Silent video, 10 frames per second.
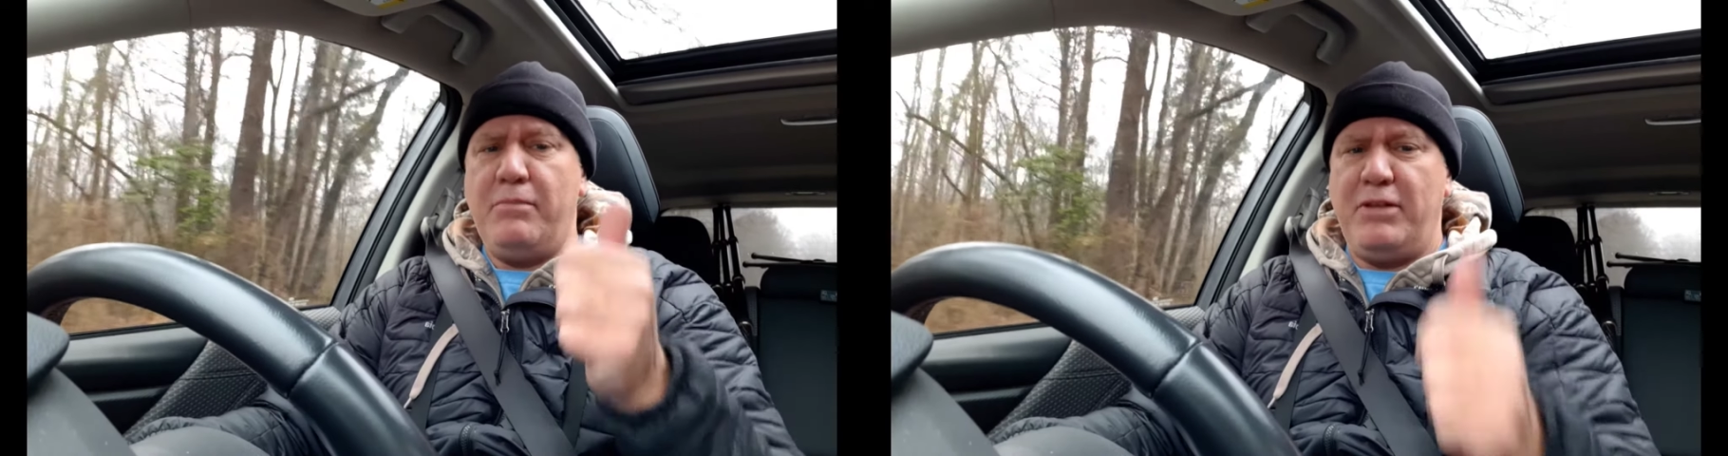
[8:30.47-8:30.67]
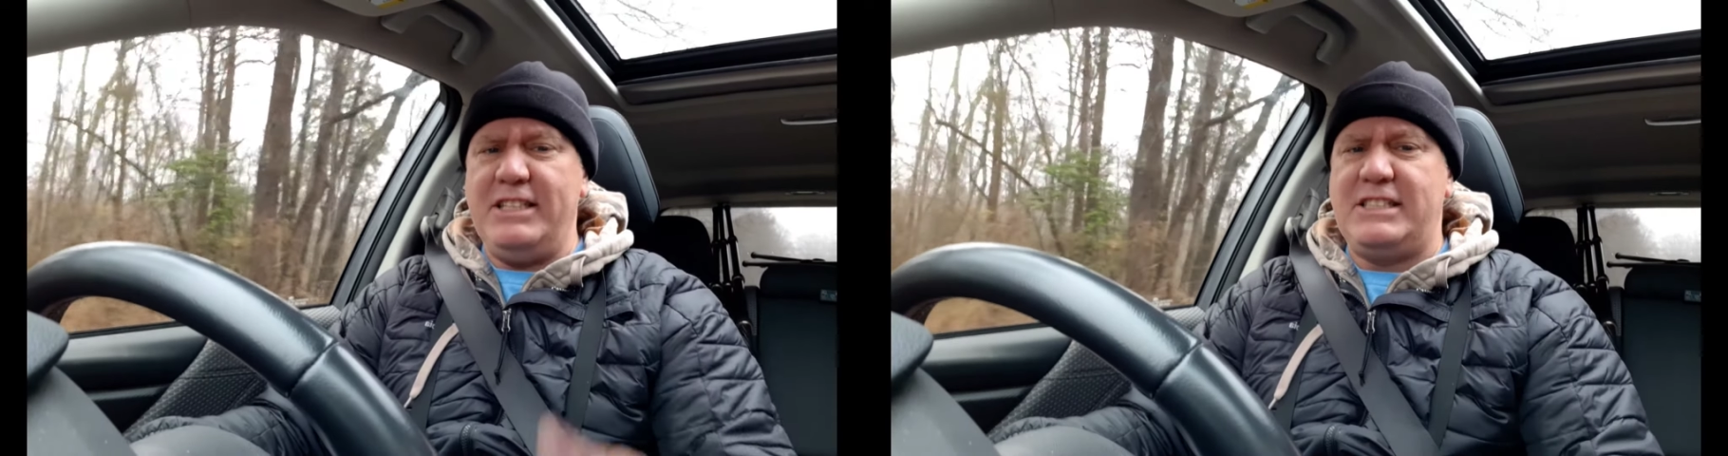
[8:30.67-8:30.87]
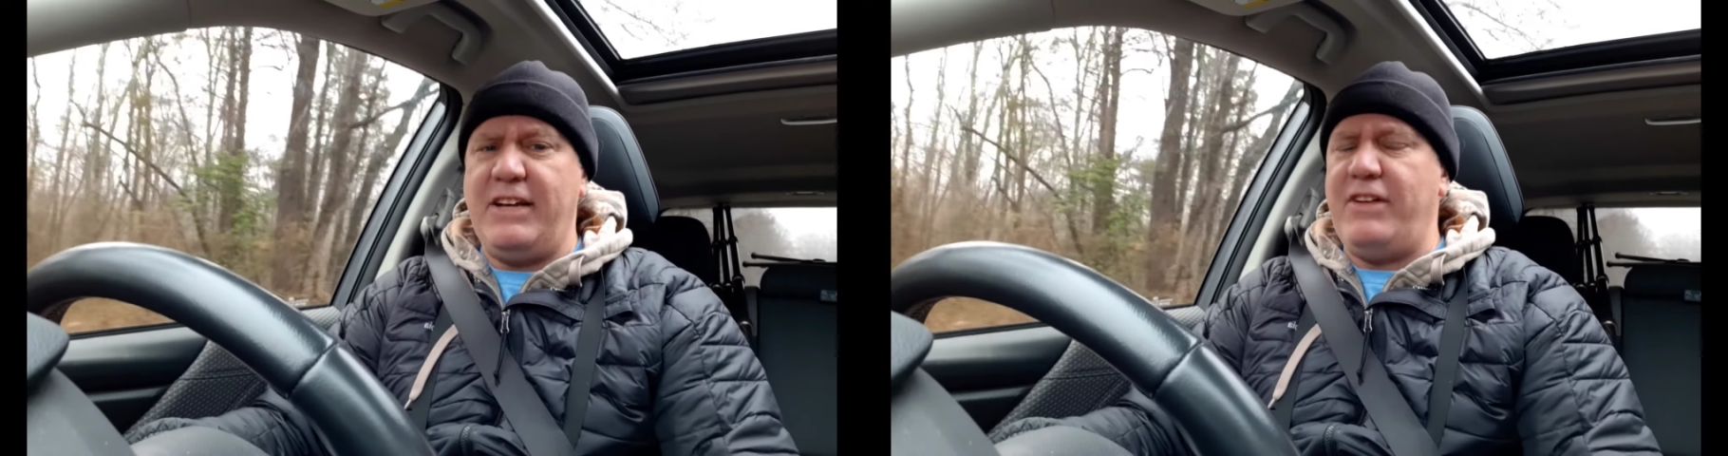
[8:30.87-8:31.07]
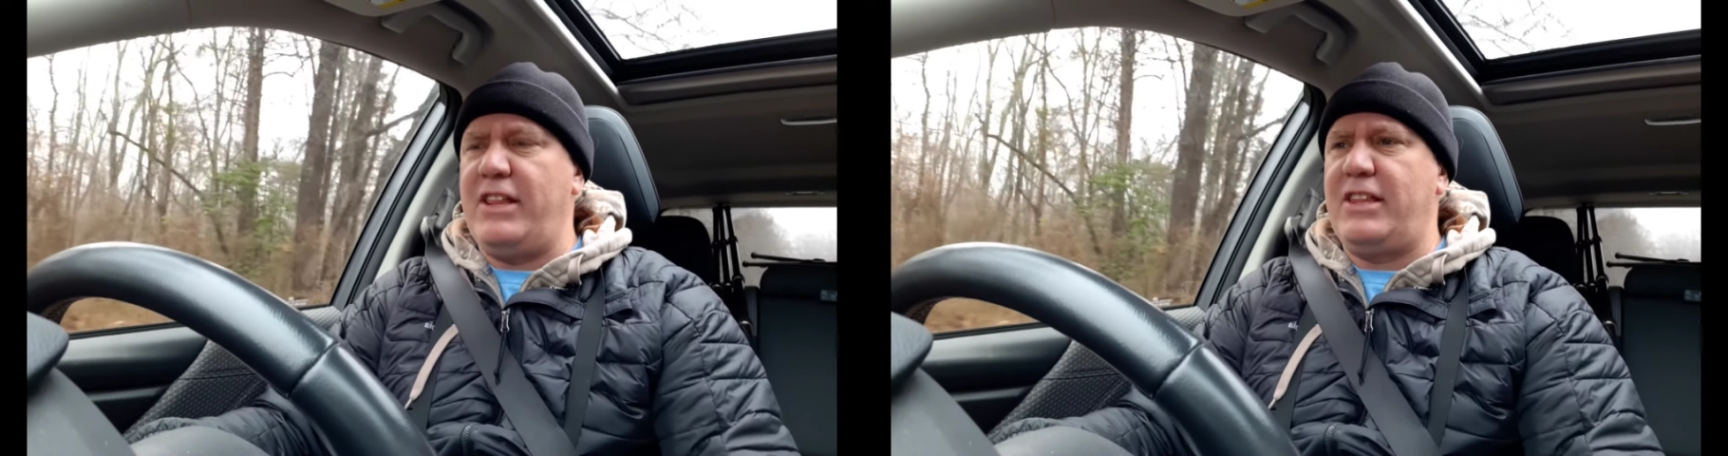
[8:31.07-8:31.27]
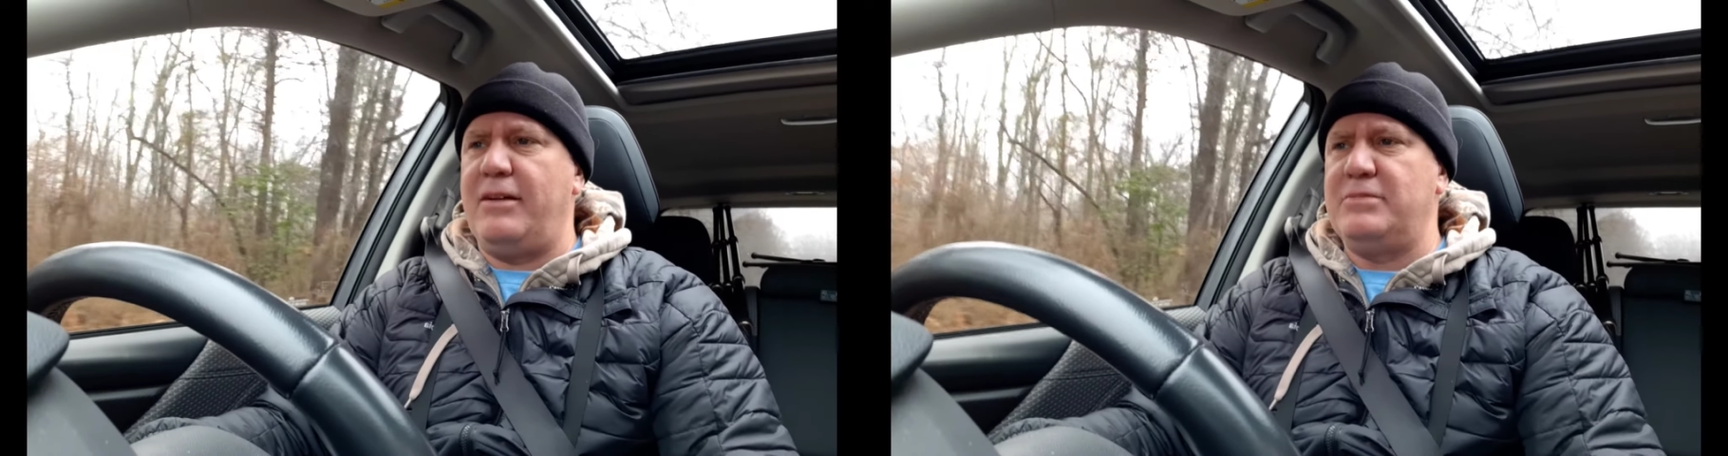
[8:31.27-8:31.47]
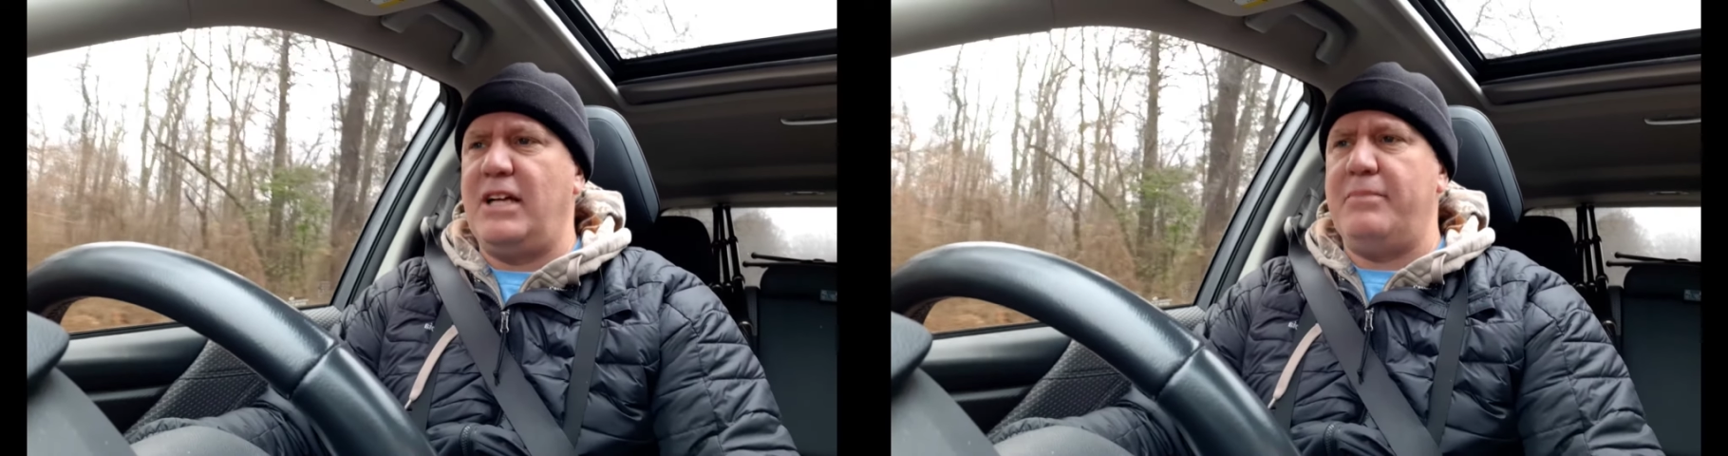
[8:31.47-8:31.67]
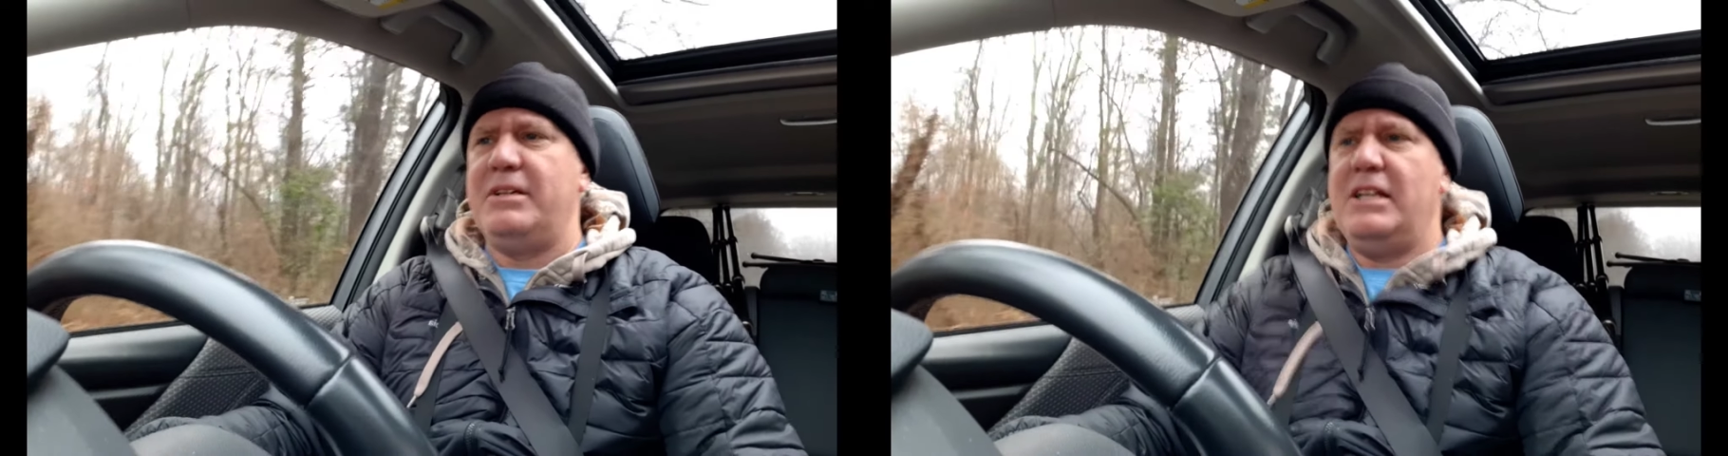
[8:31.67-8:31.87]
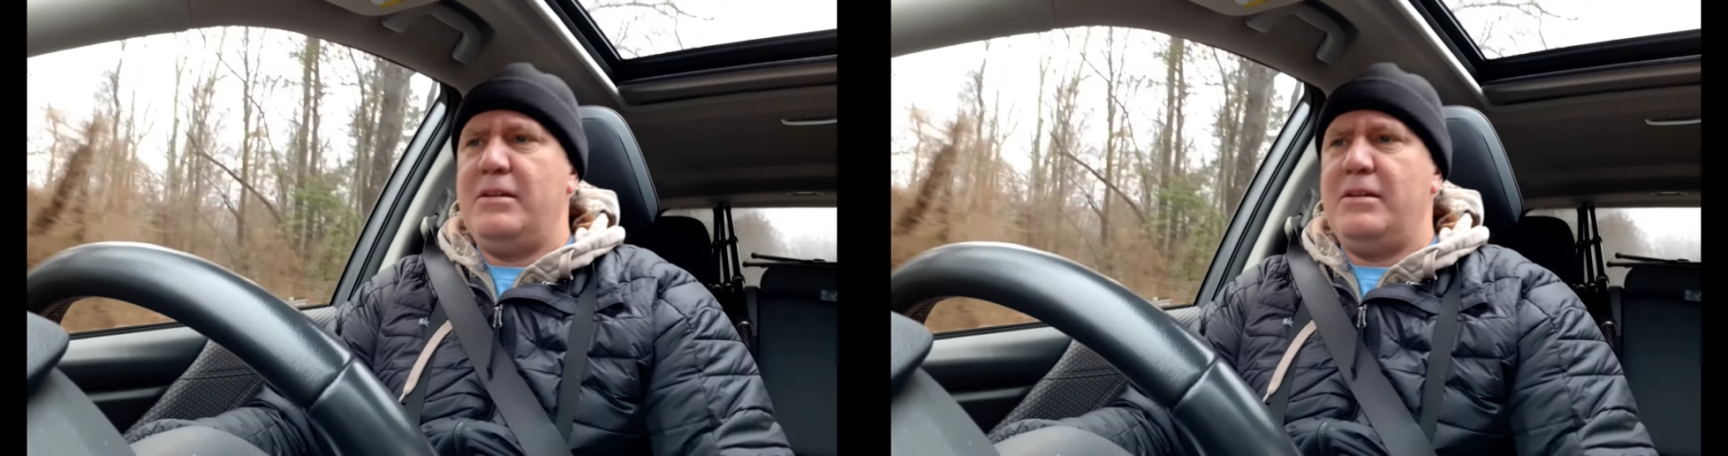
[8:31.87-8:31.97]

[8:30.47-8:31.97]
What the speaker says: please give it a thumbs up.